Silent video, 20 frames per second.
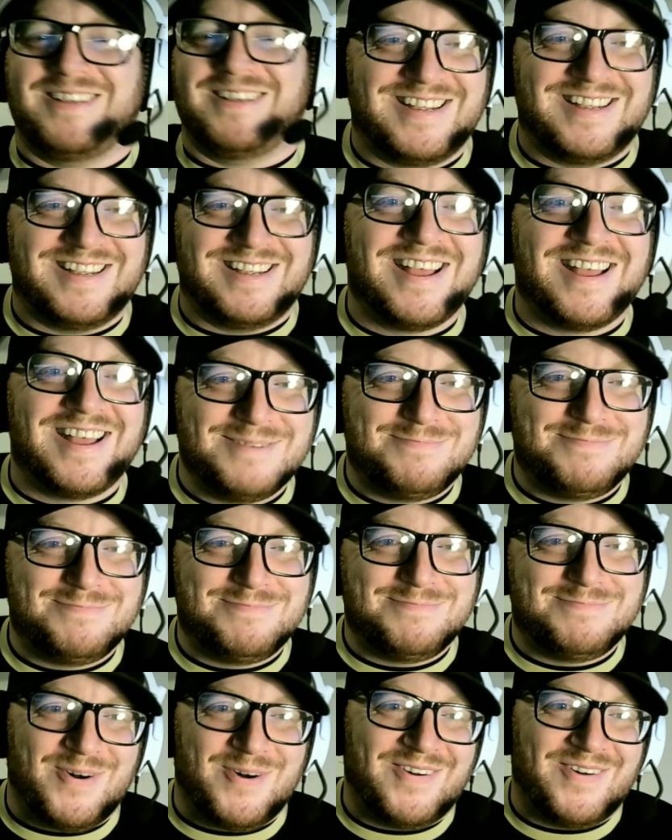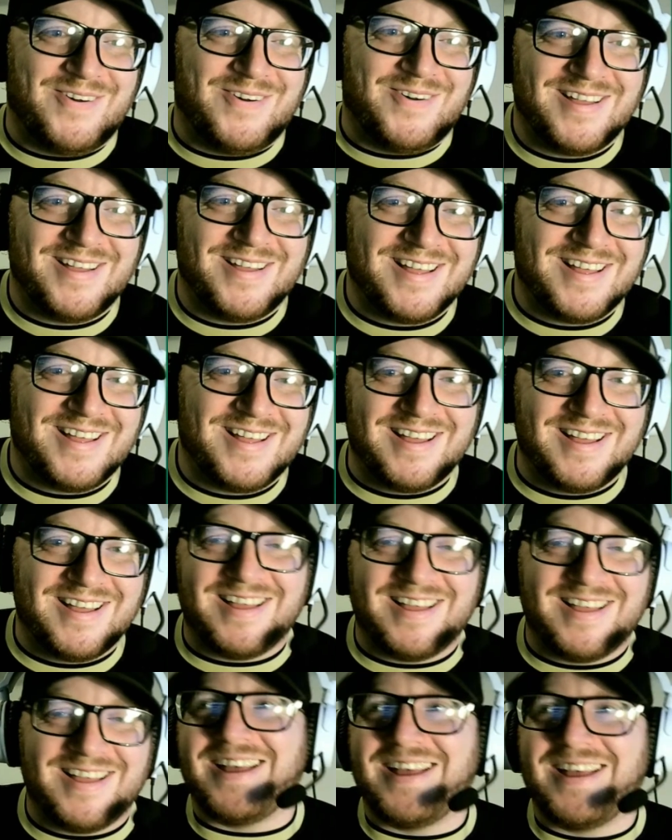But
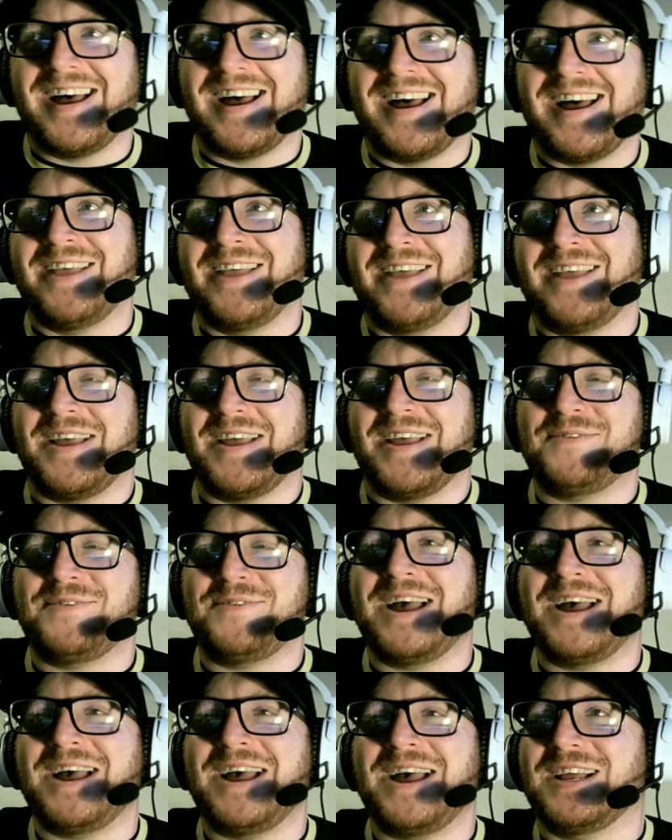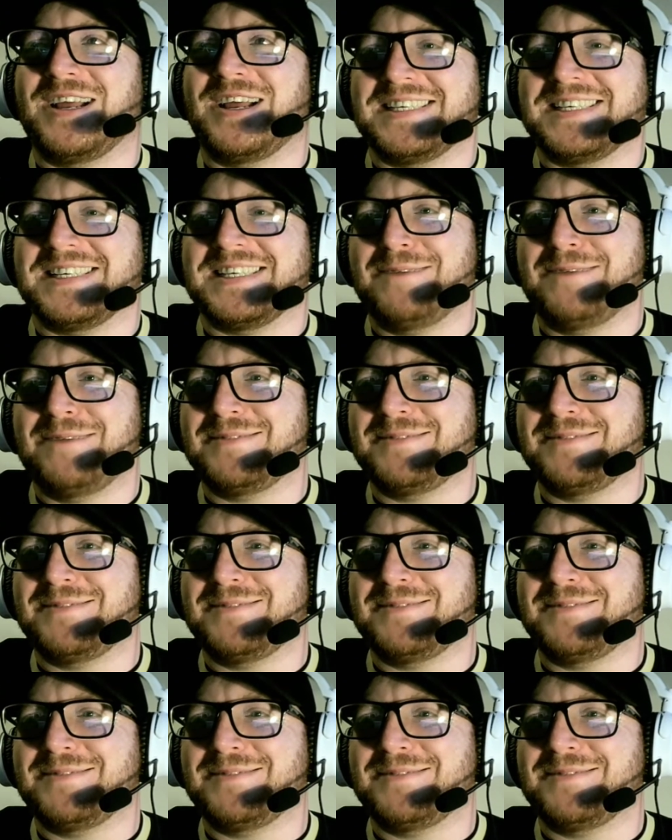if I have to accept an American